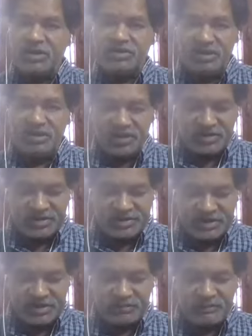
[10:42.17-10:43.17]
educational
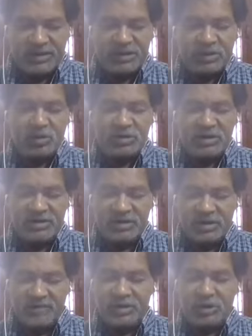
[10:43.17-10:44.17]
subs by total
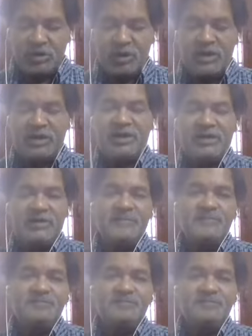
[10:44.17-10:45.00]
income into 100.